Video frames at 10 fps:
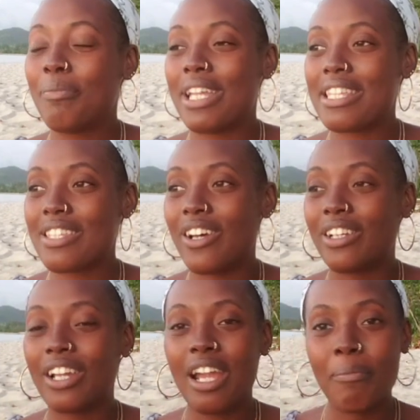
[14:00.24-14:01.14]
based
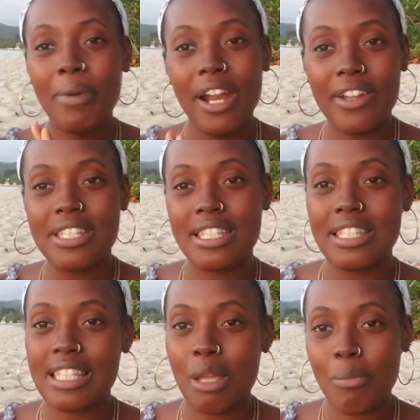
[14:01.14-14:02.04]
on the
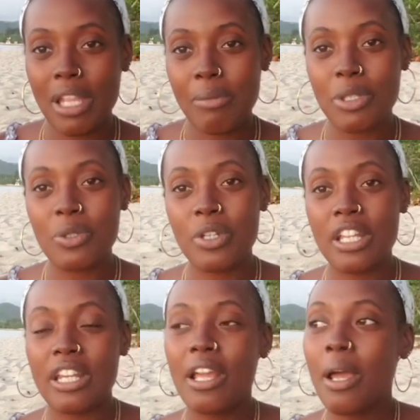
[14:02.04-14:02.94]
comparisons I made
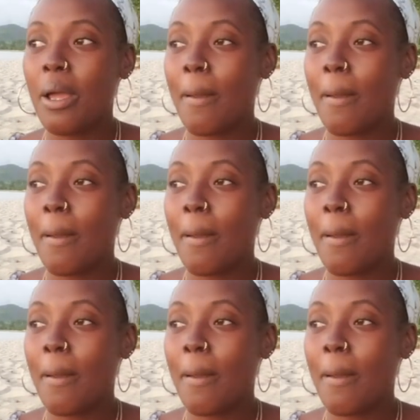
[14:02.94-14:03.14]
between